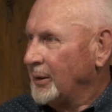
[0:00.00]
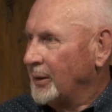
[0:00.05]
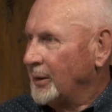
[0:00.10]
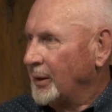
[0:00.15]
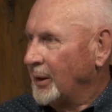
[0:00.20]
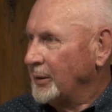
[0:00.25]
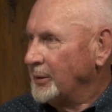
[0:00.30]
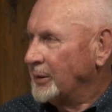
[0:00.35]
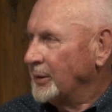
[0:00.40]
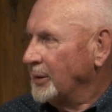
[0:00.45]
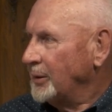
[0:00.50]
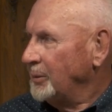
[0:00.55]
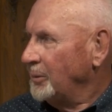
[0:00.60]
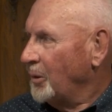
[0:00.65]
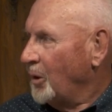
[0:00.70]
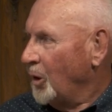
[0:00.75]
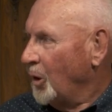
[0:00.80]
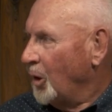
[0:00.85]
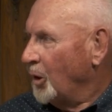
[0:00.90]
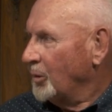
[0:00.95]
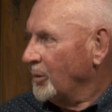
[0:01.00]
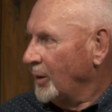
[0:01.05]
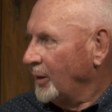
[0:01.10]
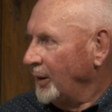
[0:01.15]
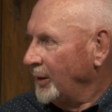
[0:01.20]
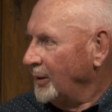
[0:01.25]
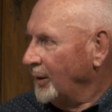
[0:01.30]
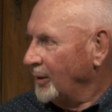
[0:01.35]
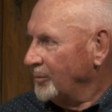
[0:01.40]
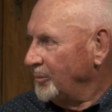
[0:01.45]
And I said, Oh,
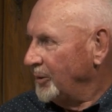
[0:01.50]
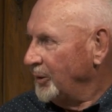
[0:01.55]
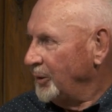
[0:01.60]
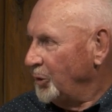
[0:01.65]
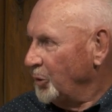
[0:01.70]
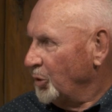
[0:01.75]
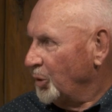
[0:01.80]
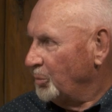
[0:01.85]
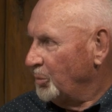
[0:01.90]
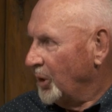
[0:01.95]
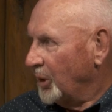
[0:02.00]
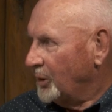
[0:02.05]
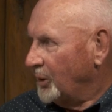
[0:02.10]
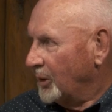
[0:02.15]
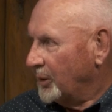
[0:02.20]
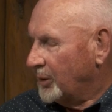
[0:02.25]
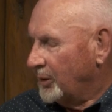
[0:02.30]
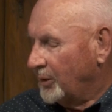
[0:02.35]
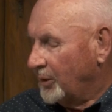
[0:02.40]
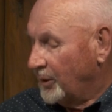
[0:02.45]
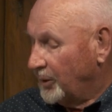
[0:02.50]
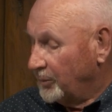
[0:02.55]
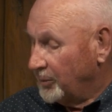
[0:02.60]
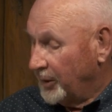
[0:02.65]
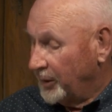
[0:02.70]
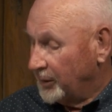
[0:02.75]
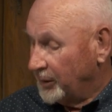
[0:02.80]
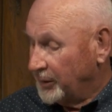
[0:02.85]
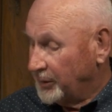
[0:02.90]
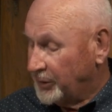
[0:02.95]
I'd love to do a book on Pearl
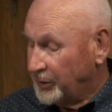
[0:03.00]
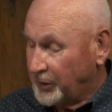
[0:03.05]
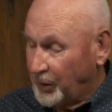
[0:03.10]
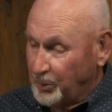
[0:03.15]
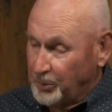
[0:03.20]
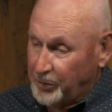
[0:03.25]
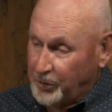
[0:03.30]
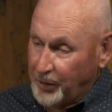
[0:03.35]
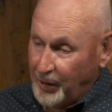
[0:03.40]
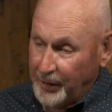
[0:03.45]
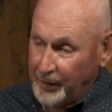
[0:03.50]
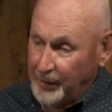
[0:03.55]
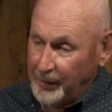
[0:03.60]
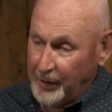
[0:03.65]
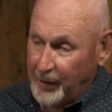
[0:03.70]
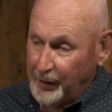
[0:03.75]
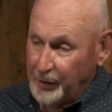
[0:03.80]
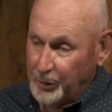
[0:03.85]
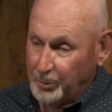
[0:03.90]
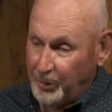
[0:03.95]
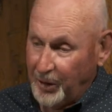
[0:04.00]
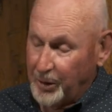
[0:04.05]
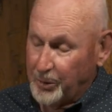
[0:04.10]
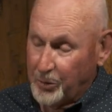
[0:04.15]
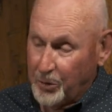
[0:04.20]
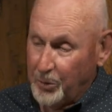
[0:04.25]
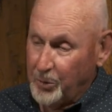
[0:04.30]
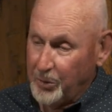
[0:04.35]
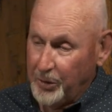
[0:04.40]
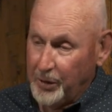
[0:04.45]
Rungius. So John and I spent
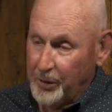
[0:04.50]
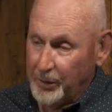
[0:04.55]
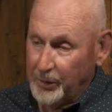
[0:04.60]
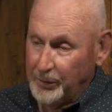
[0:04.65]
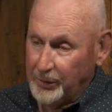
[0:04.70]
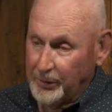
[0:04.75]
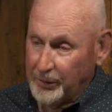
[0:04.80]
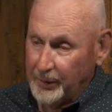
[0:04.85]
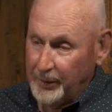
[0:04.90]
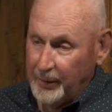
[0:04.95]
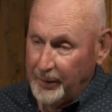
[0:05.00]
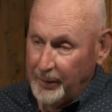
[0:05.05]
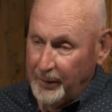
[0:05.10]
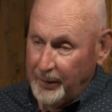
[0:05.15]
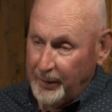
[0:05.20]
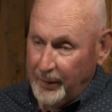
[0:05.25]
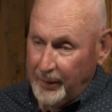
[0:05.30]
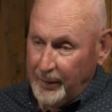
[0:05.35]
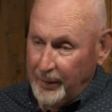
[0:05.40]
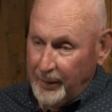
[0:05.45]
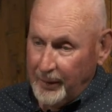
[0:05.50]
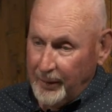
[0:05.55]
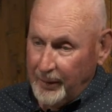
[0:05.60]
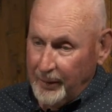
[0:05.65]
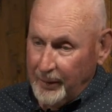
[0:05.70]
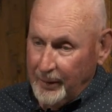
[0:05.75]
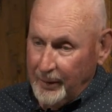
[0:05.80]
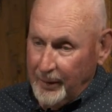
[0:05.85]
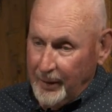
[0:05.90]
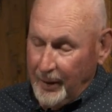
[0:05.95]
two years
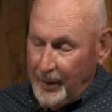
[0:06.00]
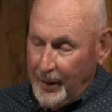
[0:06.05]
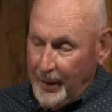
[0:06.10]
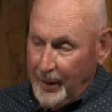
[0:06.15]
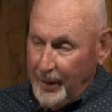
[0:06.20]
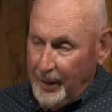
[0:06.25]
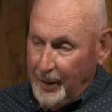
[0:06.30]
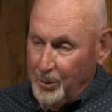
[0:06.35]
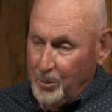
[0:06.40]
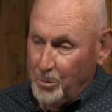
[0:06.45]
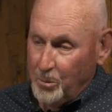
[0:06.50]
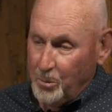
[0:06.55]
uh,